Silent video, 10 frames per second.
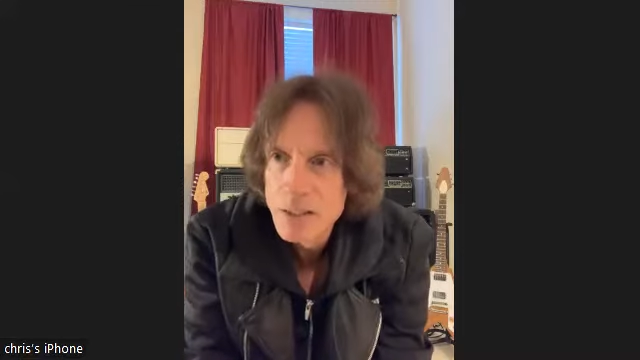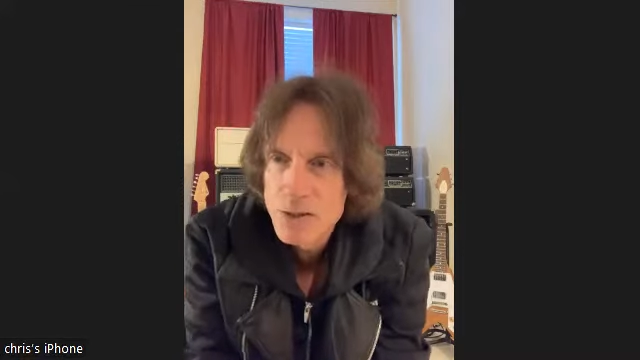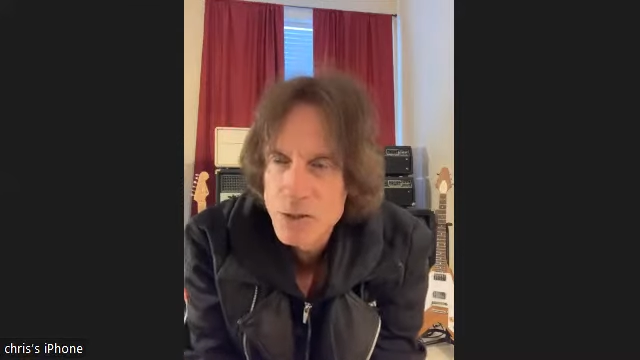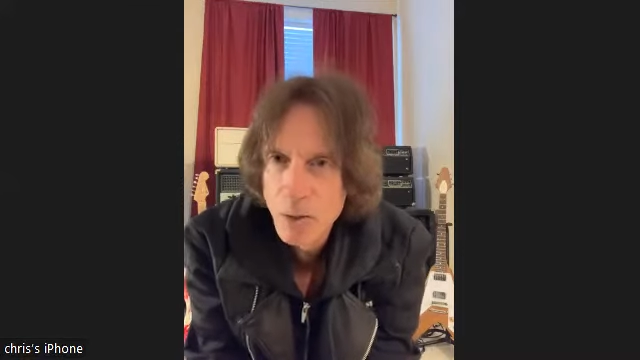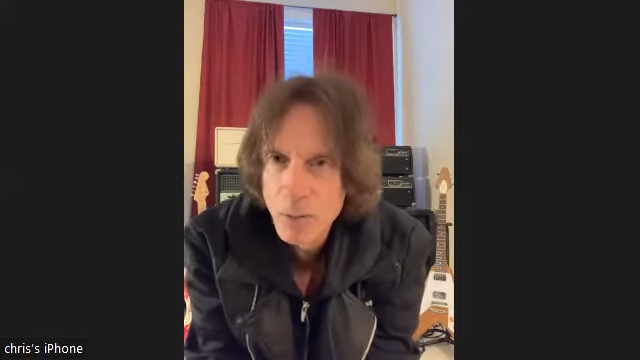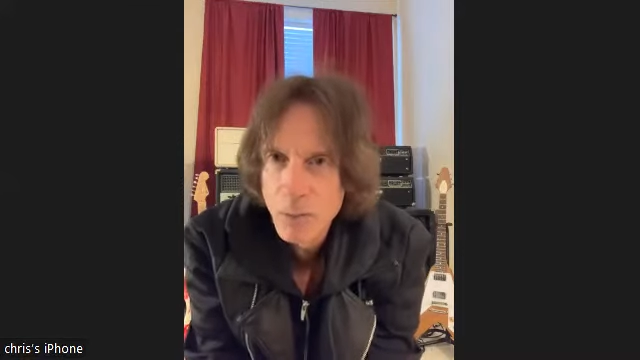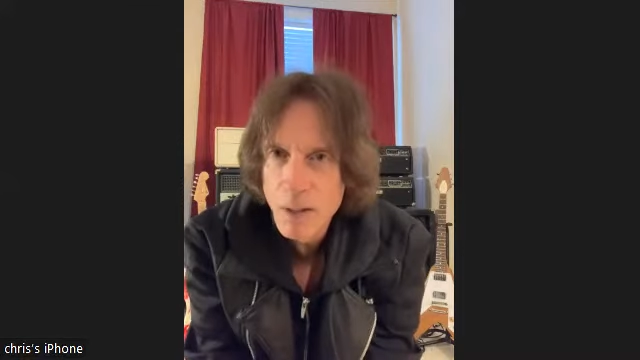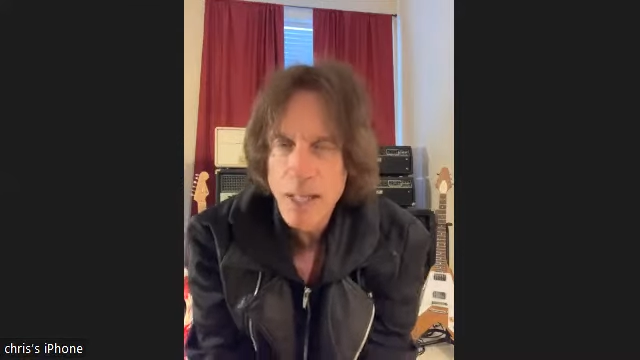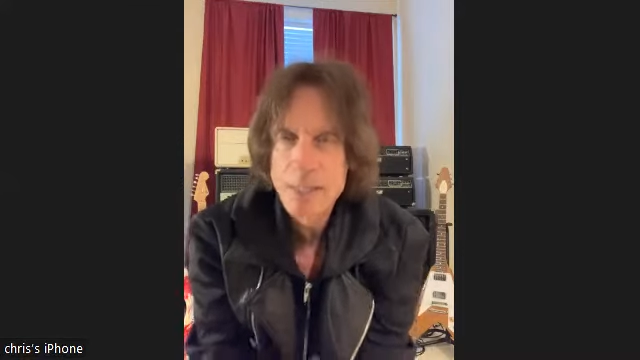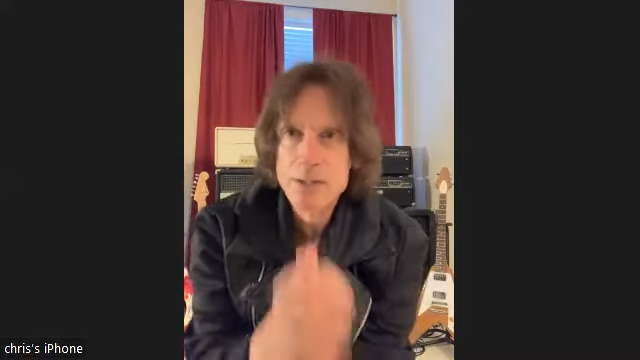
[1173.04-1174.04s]
so
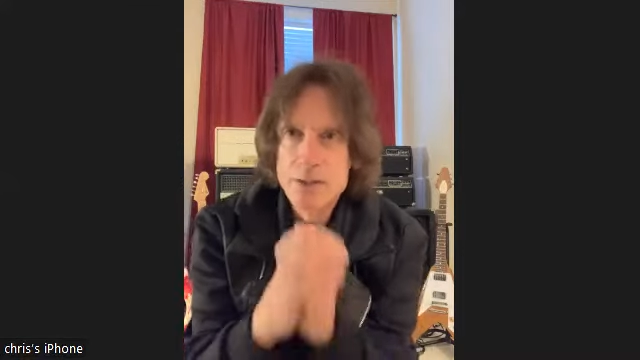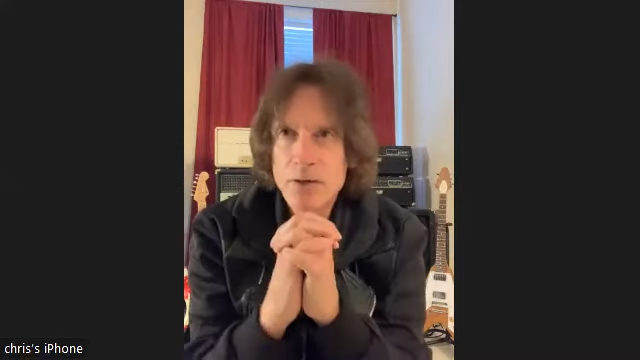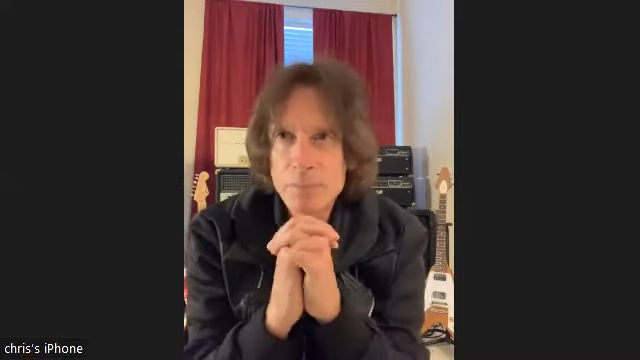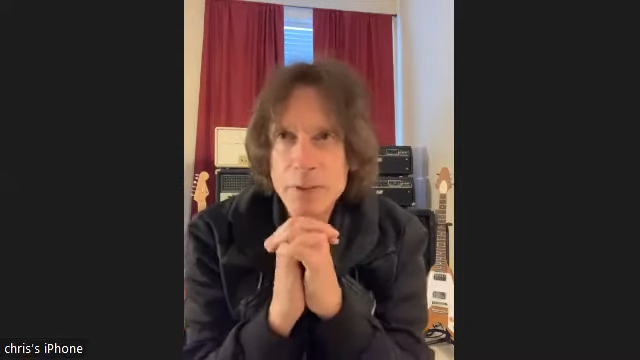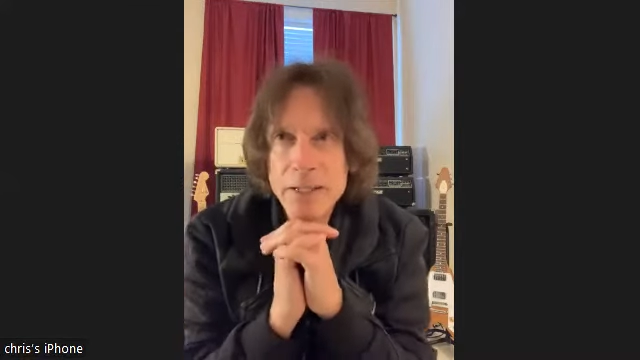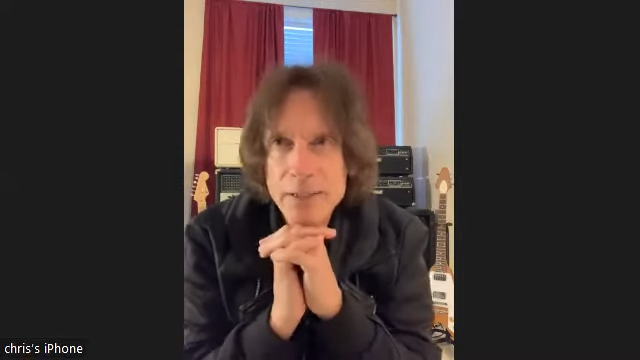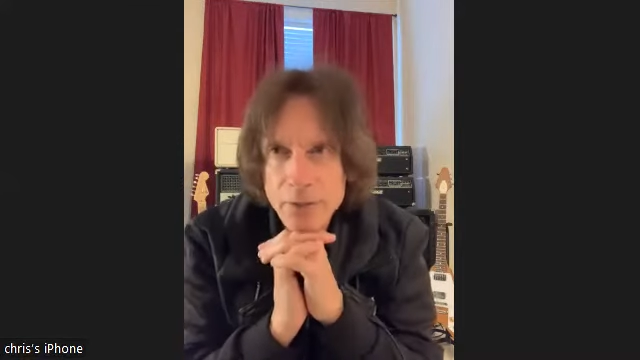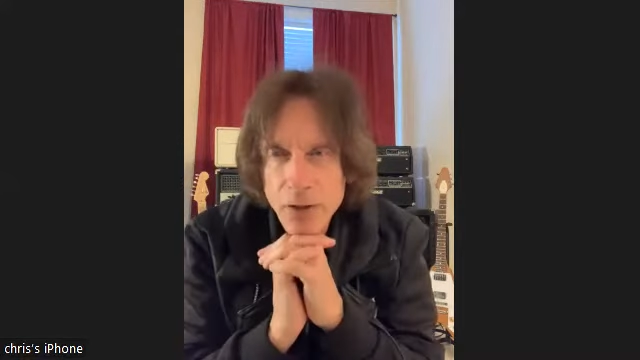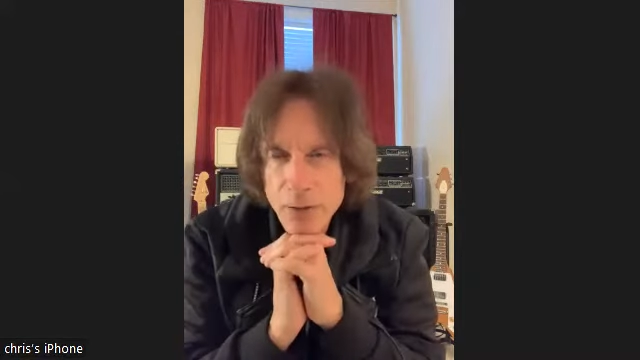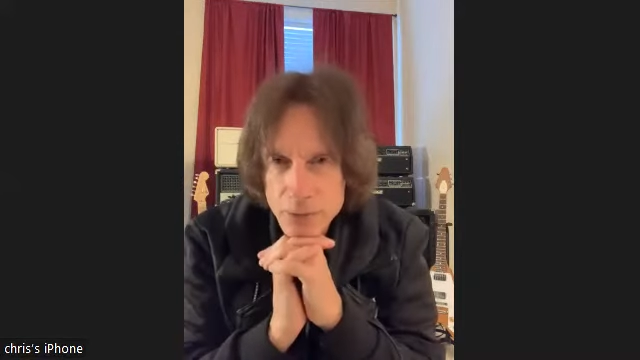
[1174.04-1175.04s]
i started playing
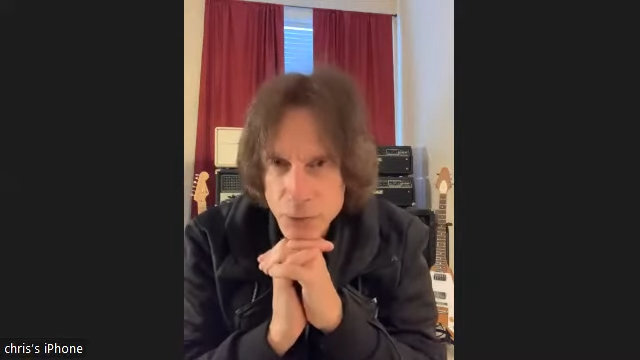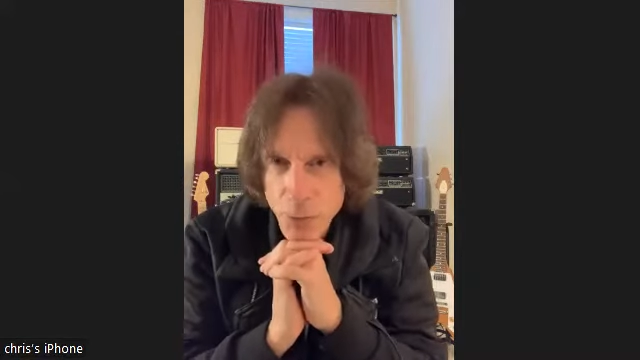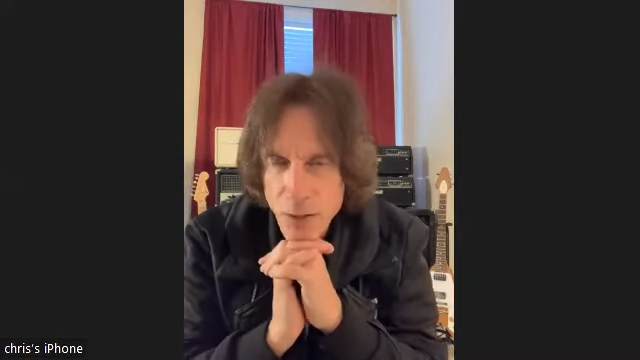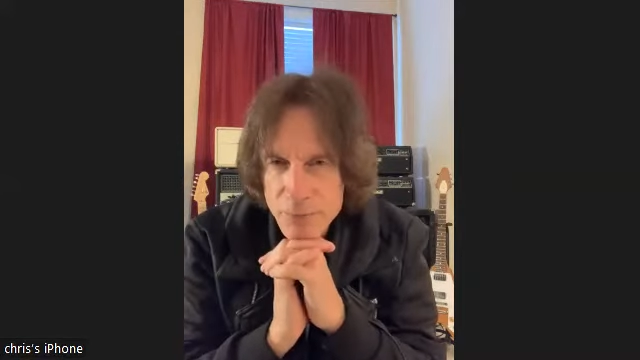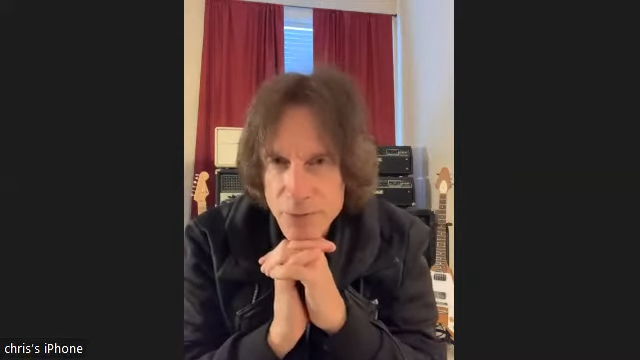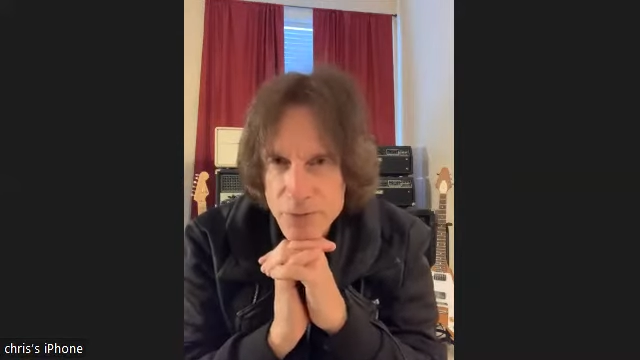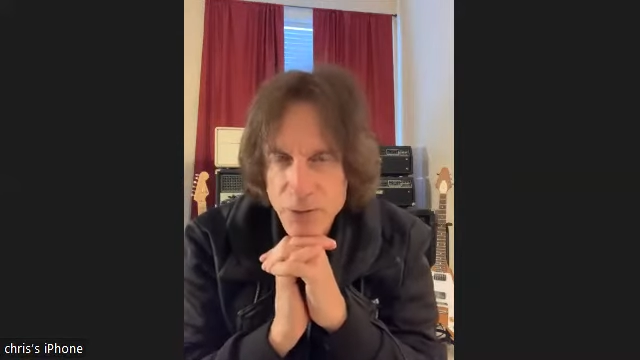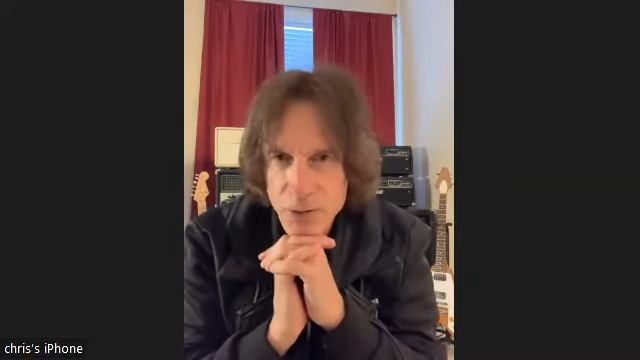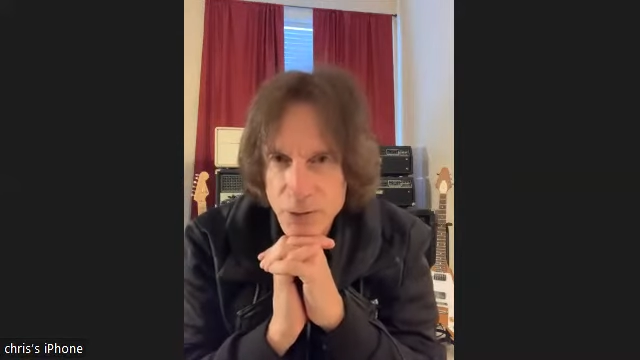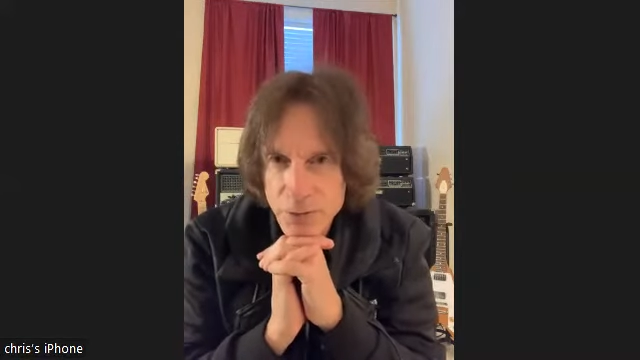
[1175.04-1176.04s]
guitar at 12 years
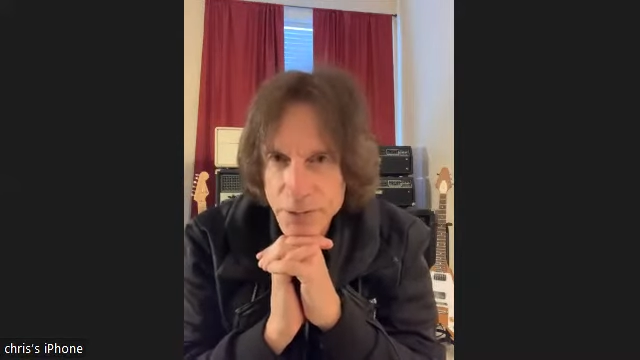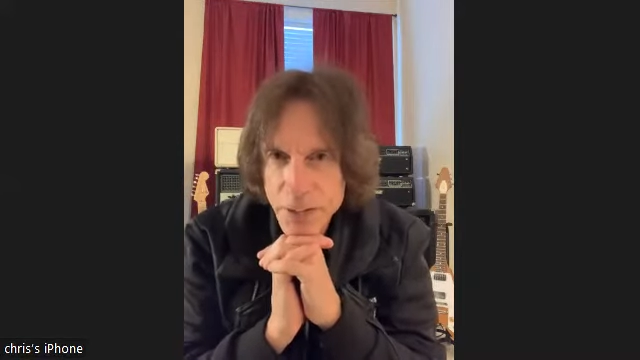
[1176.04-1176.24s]
old